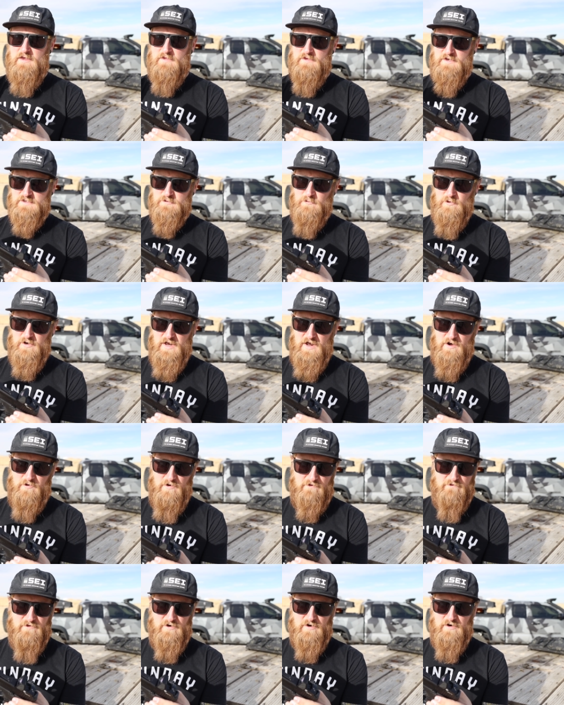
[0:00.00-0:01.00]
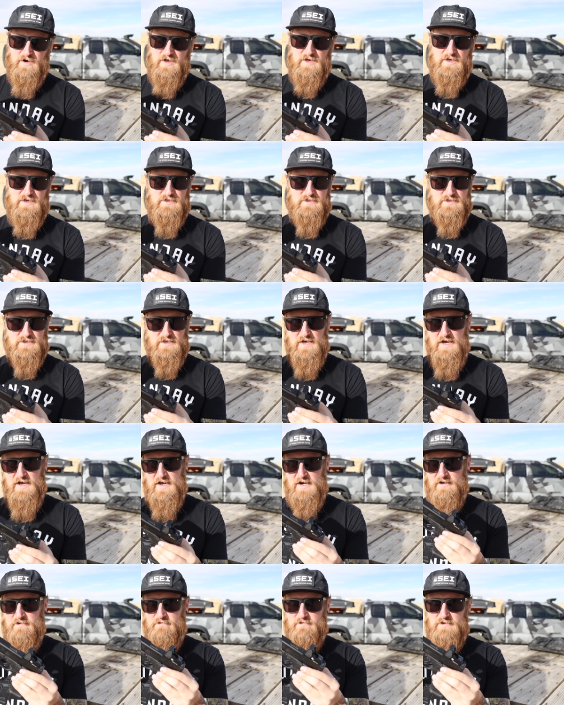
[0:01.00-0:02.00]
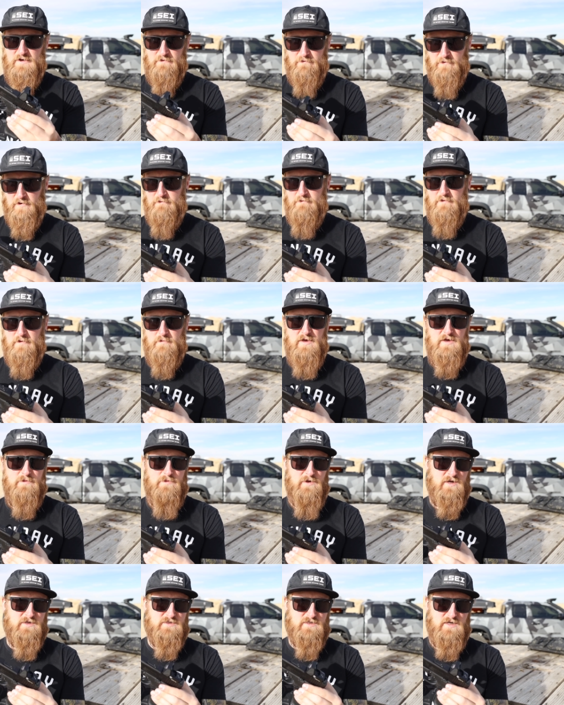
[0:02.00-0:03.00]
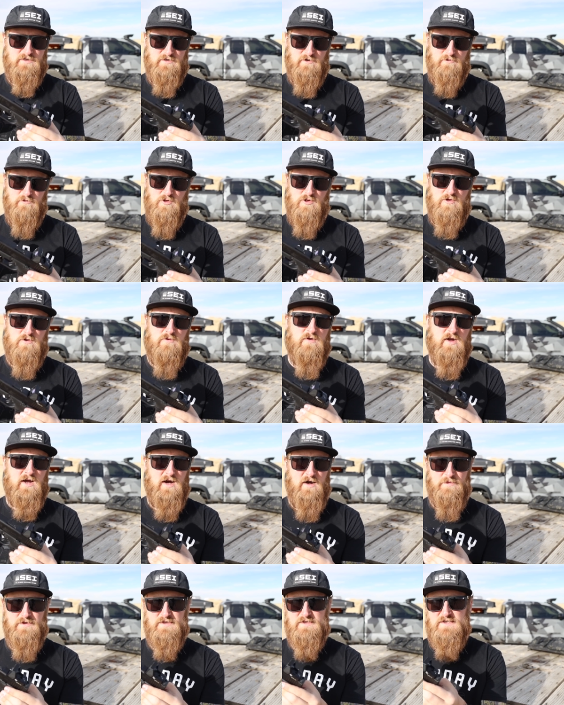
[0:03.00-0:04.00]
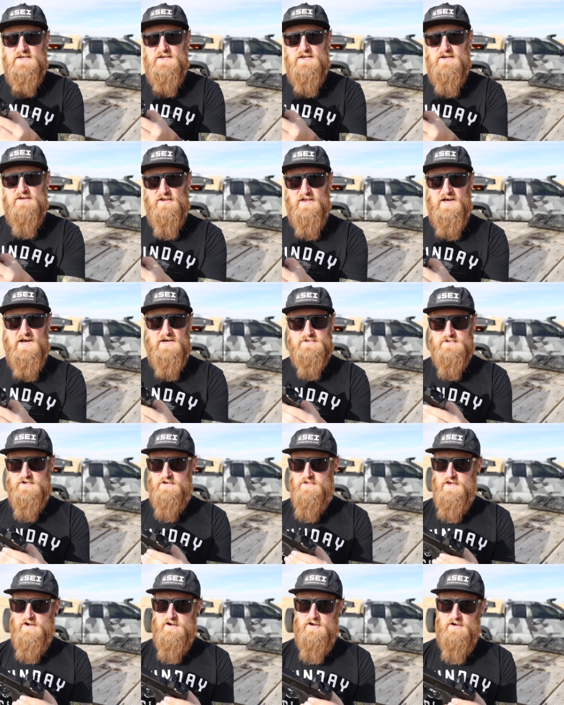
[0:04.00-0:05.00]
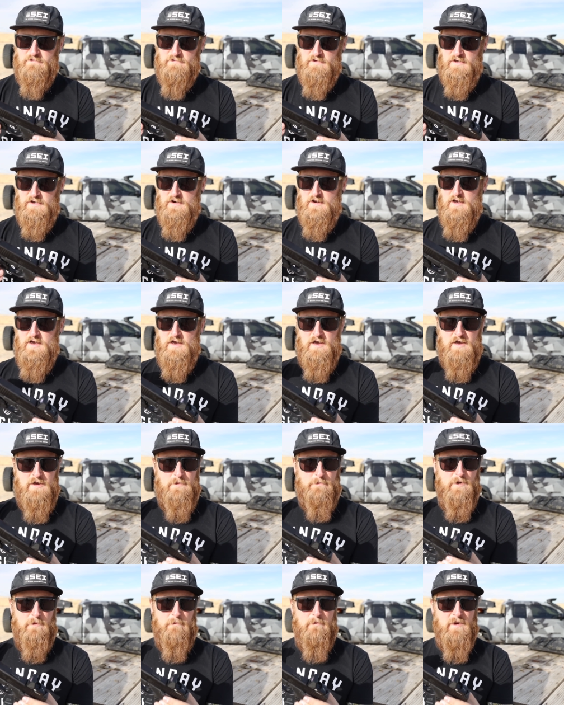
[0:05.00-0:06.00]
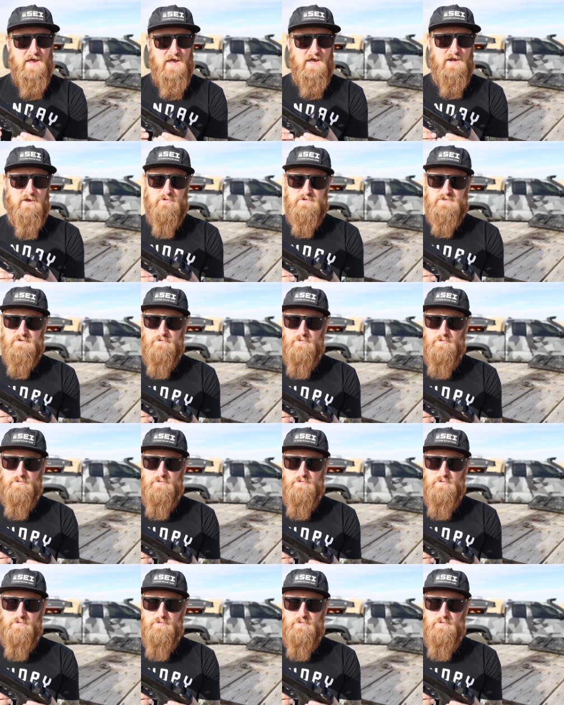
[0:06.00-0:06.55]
This one, however, is kind of different for me because I don't shoot compensated Glocks all that often but man, it was